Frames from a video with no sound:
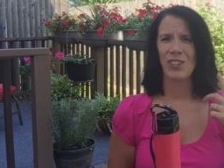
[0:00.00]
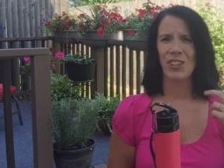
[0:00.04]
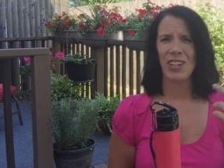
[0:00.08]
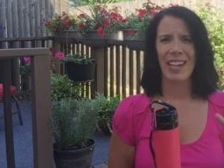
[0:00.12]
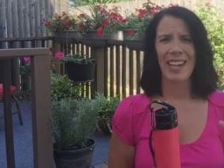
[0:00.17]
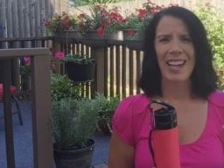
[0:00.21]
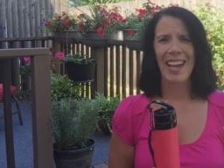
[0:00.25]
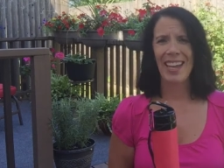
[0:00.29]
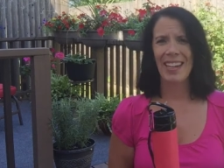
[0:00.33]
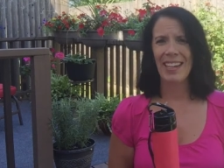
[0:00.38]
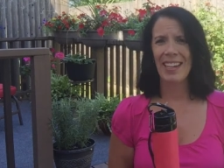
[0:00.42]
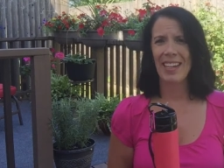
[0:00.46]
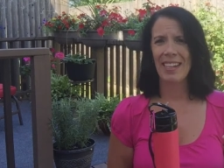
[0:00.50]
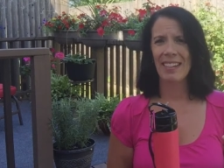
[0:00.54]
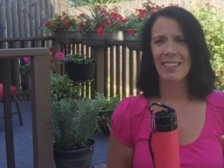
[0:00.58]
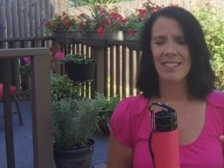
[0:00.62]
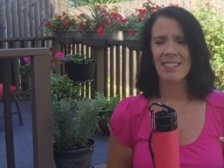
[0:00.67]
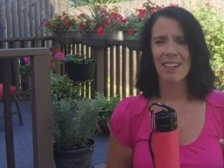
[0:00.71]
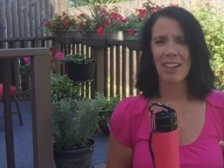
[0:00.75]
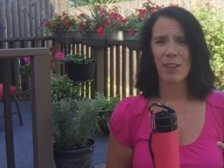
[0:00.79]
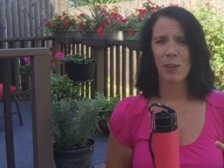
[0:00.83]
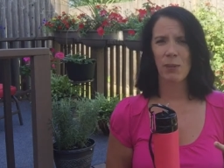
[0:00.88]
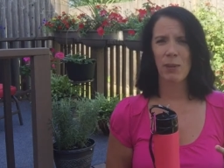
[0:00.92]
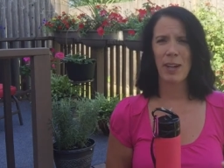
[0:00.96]
You get
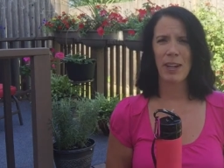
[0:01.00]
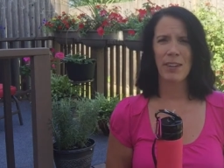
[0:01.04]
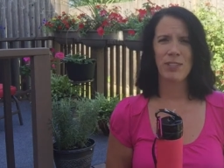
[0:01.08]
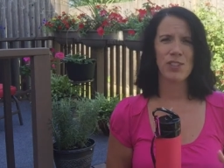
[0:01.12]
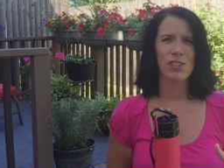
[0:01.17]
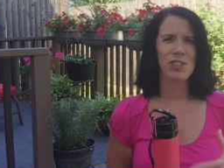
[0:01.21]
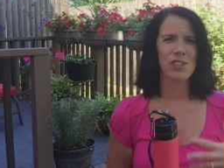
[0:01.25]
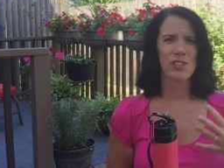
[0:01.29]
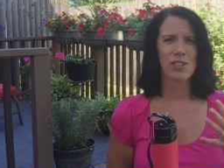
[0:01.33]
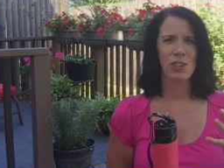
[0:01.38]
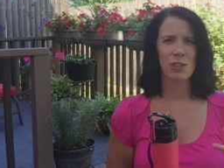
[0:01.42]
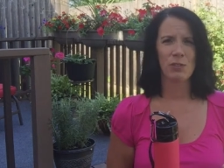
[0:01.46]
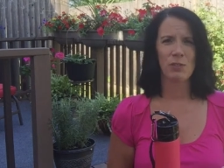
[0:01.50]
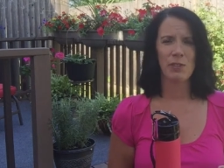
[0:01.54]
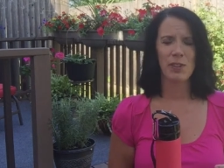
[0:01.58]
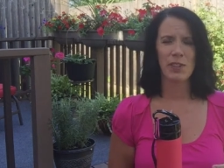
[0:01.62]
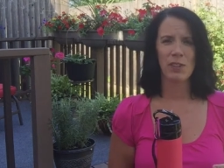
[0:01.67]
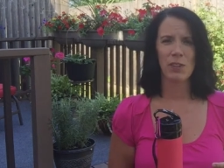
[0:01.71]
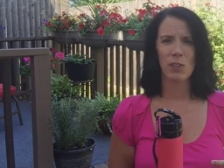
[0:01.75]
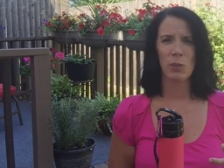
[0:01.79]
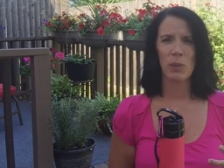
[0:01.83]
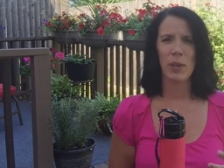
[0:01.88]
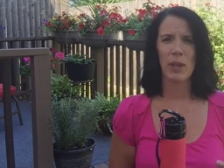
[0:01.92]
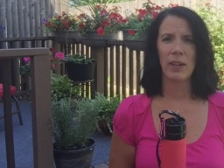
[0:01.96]
headaches, otherwise you just don't
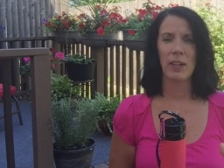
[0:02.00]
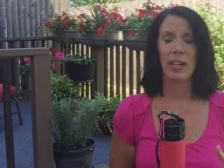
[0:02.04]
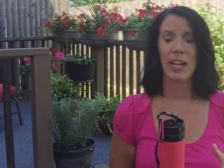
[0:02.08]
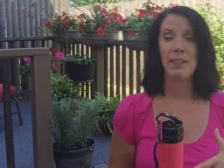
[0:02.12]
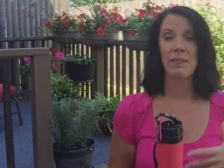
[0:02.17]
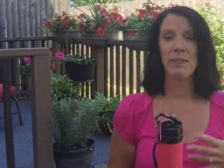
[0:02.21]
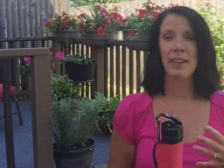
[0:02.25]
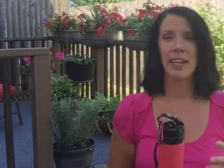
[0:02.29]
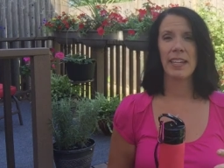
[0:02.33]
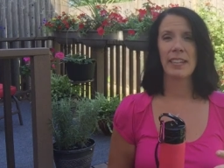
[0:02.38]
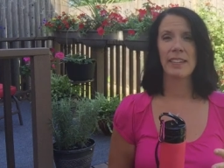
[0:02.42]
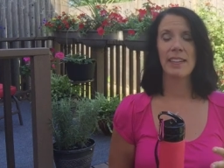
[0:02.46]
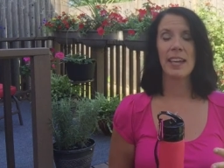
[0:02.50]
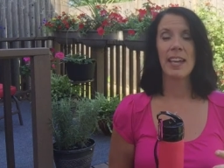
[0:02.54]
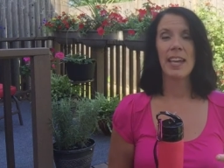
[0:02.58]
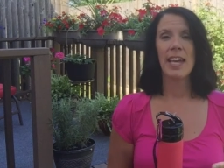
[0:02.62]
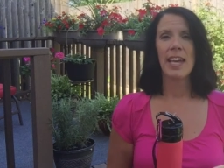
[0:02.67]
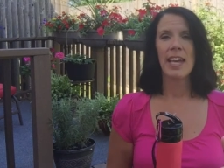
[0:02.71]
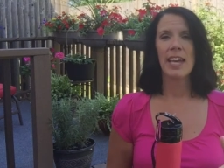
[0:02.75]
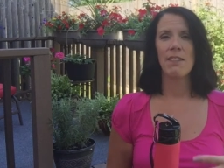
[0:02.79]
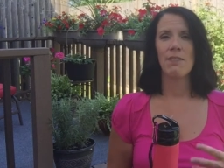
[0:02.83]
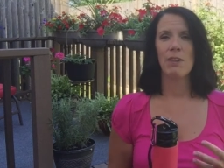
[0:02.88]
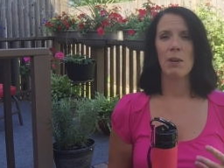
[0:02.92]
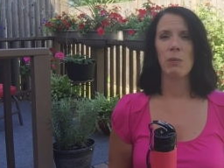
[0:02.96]
feel as well. And I find
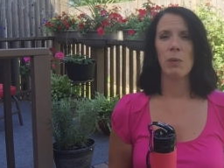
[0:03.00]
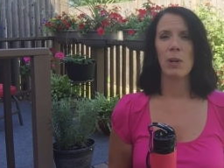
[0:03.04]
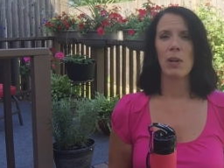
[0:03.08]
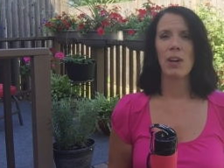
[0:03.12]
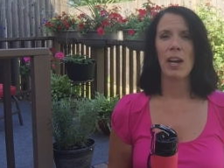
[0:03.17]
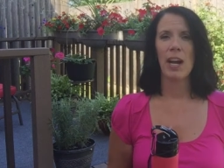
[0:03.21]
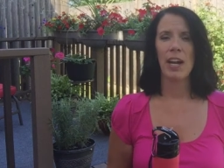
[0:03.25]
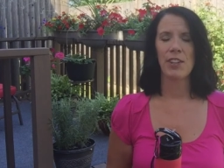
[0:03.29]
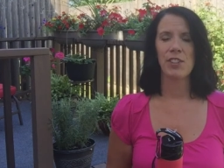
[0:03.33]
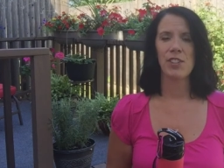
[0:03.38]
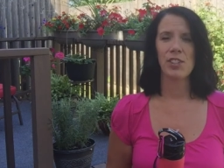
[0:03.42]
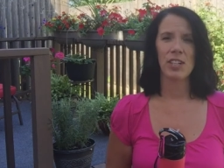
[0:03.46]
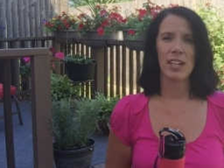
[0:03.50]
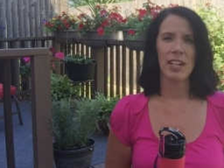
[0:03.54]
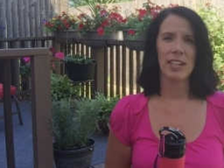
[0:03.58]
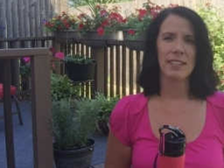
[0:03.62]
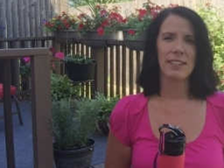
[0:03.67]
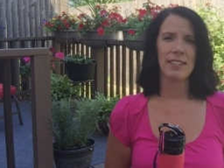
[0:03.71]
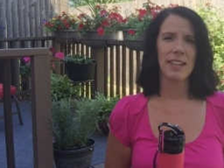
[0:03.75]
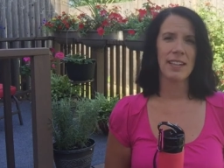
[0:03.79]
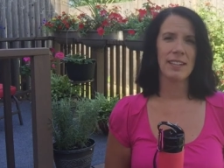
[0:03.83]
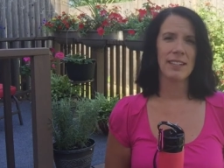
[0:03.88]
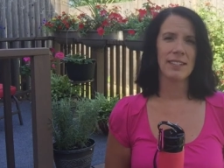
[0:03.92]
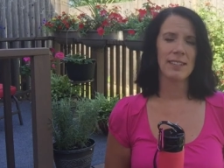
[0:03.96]
if I'm well hydrated, I
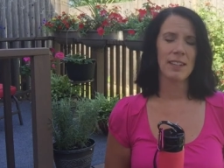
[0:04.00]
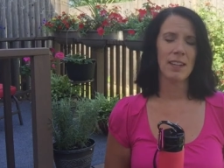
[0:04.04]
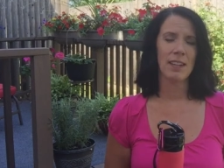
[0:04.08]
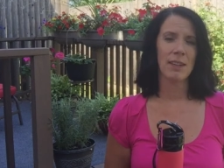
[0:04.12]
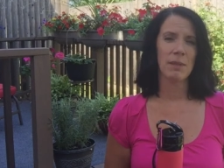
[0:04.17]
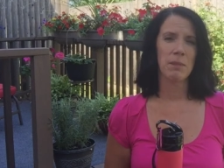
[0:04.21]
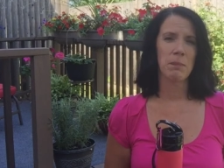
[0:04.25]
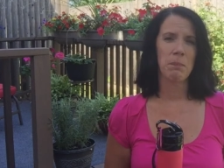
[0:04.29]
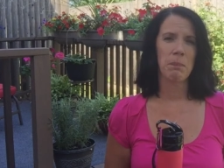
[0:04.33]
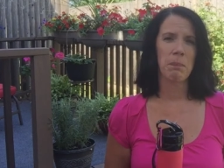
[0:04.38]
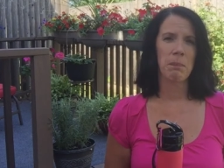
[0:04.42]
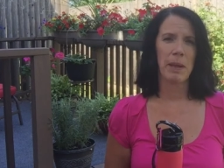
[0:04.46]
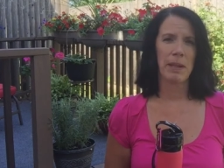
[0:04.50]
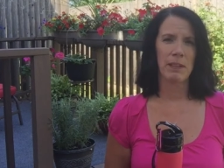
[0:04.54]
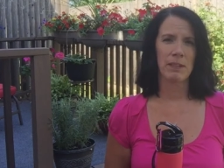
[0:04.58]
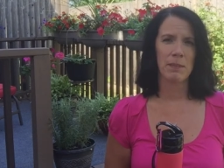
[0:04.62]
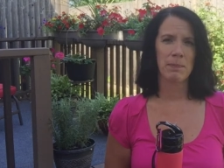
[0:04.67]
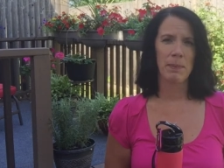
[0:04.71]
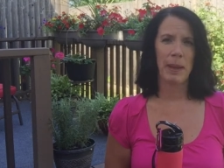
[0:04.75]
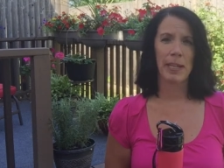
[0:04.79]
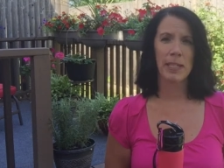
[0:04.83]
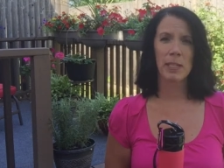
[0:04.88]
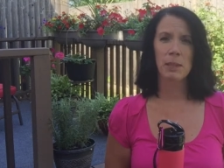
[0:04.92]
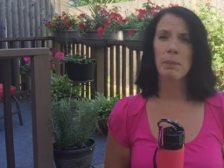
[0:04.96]
tend to
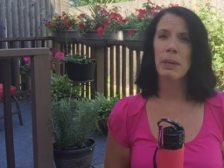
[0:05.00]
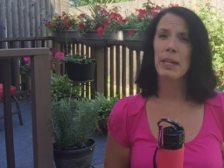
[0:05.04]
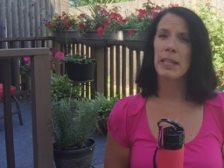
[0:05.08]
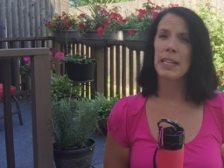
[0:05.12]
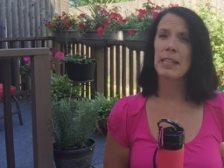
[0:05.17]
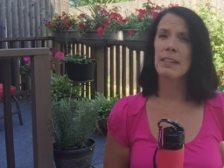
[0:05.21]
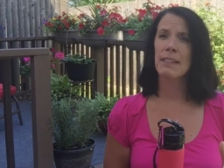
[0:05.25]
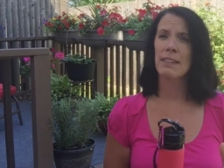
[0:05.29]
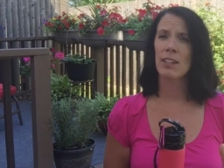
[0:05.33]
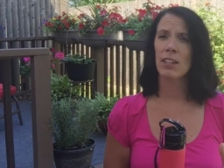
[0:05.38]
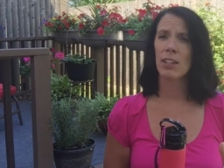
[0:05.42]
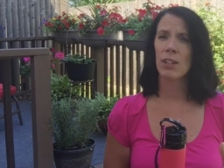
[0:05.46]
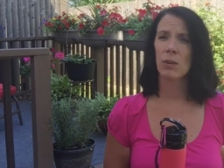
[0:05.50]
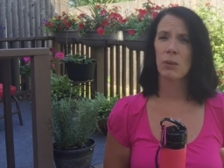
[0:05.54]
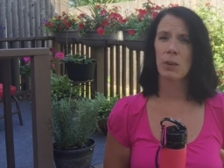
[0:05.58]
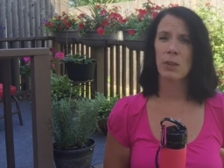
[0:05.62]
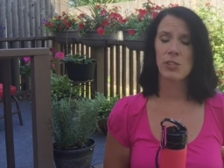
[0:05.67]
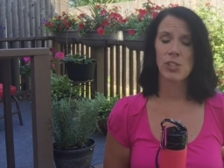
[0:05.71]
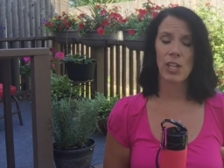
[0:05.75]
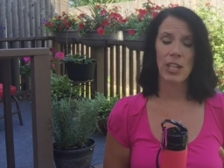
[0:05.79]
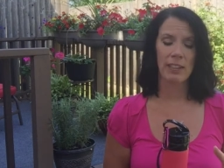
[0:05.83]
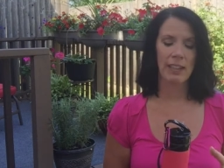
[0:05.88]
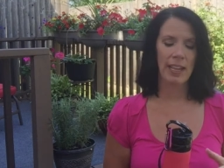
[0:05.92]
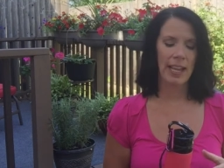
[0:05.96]
bounce back a bit easier
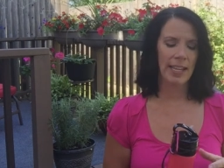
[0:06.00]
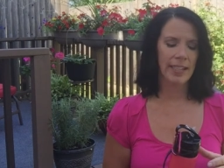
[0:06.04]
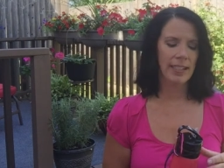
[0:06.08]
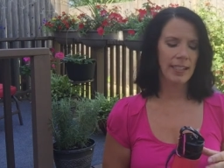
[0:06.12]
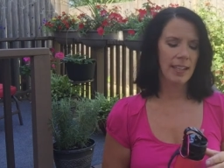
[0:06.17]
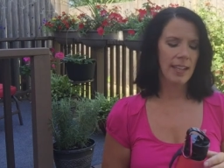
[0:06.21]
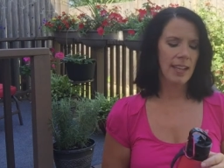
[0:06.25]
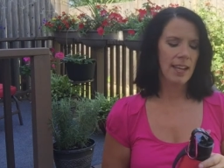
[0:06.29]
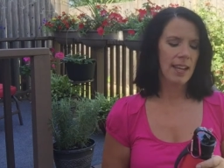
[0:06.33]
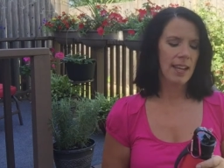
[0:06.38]
with jet lag.